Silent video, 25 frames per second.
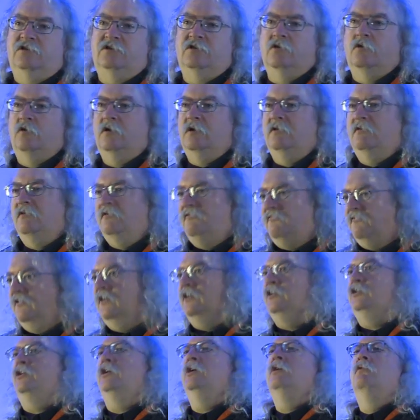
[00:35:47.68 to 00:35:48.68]
the story of the
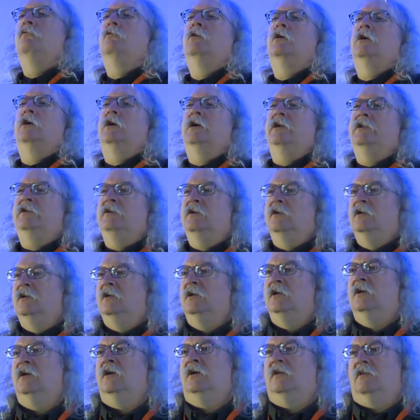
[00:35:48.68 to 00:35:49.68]
fishing rod.
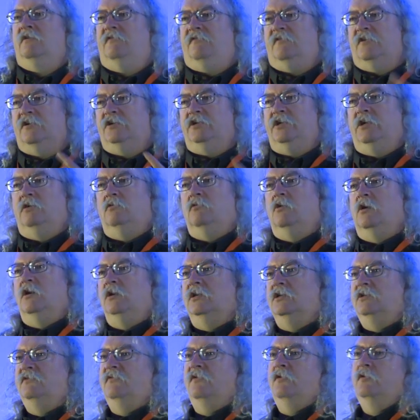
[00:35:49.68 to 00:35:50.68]
The fishing
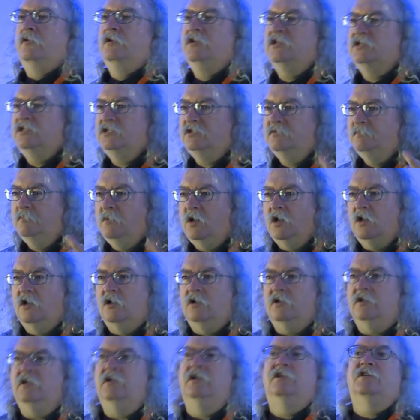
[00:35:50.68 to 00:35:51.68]
rod is very
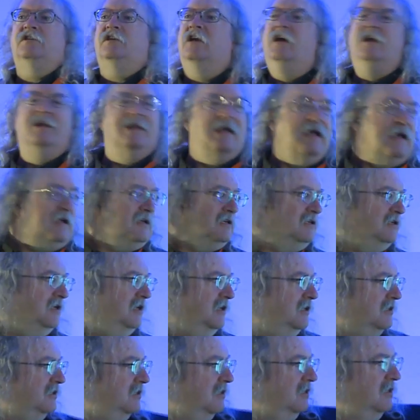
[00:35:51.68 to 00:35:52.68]
smart. It's
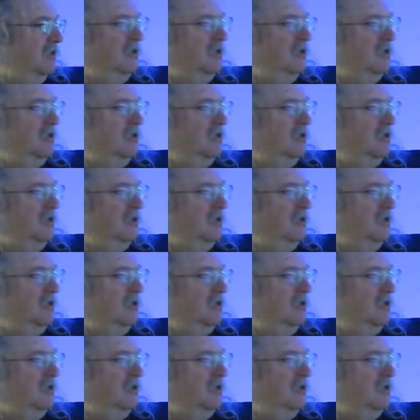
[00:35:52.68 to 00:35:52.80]
connected